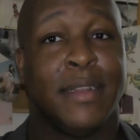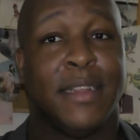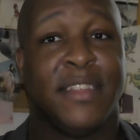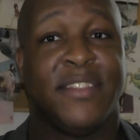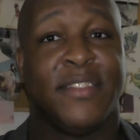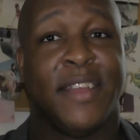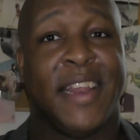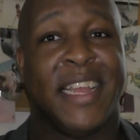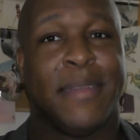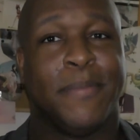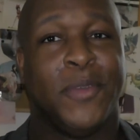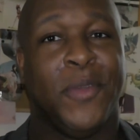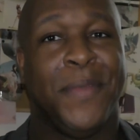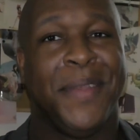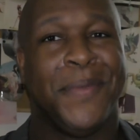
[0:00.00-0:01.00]
the Sonic
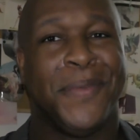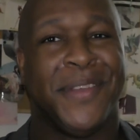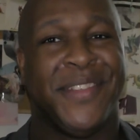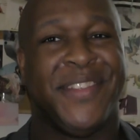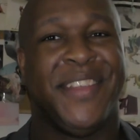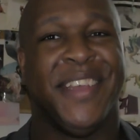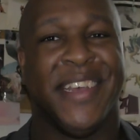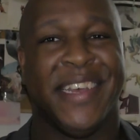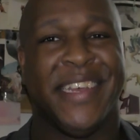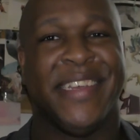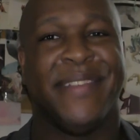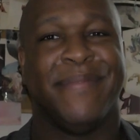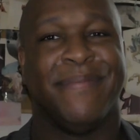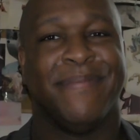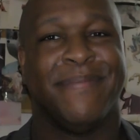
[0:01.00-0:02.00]
movie was
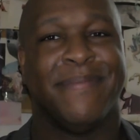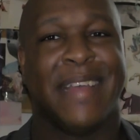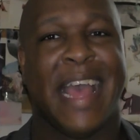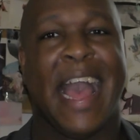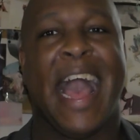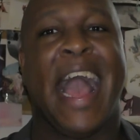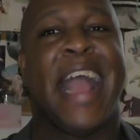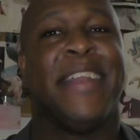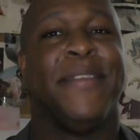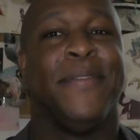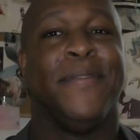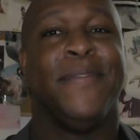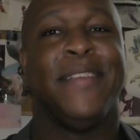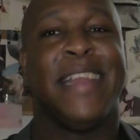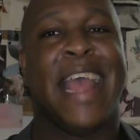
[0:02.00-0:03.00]
good. I
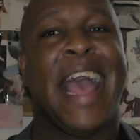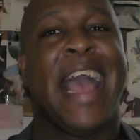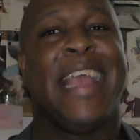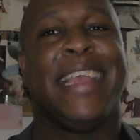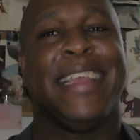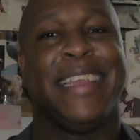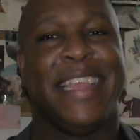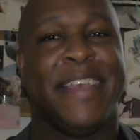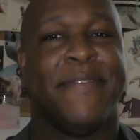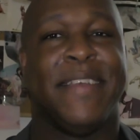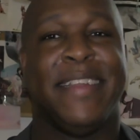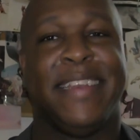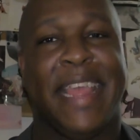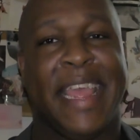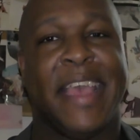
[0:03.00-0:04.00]
do not give
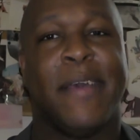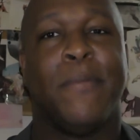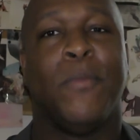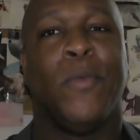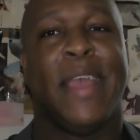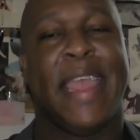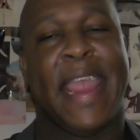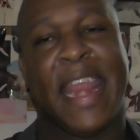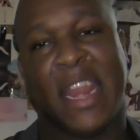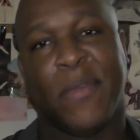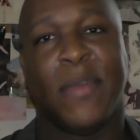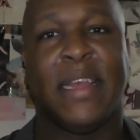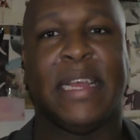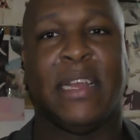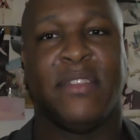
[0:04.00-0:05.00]
a damn what
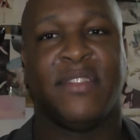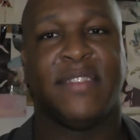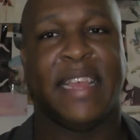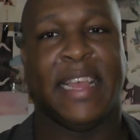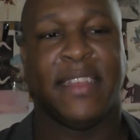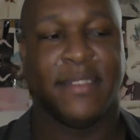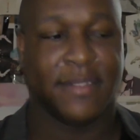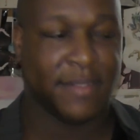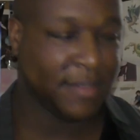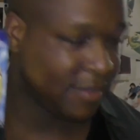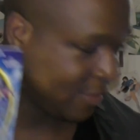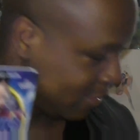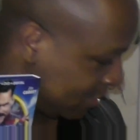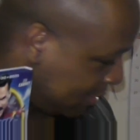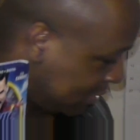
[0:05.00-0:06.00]
anyone else says.